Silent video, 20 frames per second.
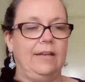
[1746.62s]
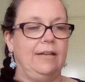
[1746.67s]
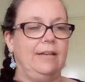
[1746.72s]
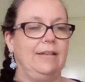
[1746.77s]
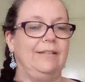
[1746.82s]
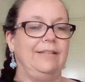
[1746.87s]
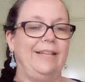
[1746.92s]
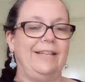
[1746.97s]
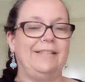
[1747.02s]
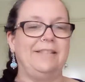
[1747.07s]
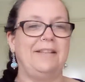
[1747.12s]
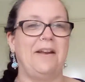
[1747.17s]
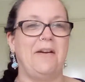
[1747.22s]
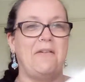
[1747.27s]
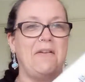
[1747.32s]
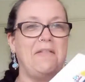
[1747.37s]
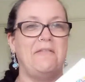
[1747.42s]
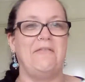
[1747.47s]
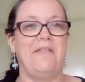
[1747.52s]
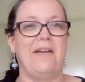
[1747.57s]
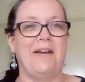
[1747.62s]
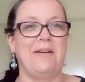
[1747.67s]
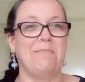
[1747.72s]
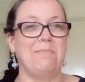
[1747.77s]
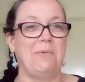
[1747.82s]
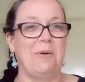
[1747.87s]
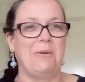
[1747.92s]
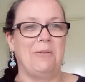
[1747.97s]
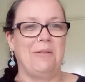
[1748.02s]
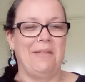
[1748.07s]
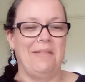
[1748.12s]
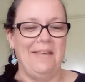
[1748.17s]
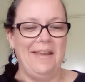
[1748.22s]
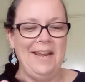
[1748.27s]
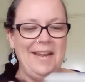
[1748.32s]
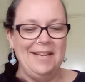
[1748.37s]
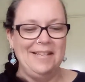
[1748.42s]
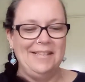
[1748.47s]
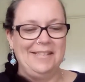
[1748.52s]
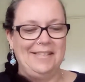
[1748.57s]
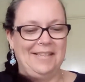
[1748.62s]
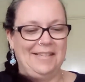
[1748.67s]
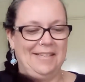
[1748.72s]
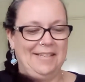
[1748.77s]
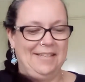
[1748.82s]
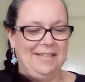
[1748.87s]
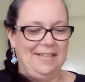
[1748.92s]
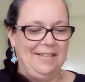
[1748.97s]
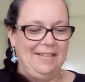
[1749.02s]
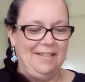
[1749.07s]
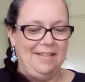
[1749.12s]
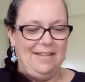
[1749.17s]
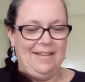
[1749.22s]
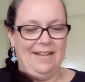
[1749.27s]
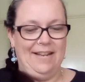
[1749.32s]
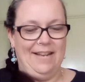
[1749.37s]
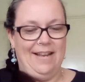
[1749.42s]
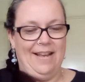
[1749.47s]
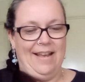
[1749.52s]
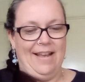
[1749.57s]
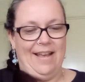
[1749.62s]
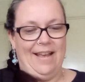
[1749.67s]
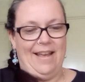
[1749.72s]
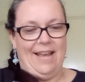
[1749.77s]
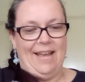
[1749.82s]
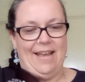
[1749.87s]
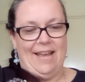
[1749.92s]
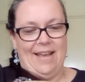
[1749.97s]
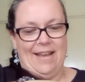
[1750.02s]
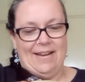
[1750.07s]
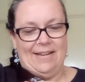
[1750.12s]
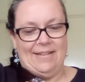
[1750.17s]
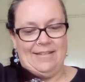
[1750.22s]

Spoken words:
At least now I've found both of these. And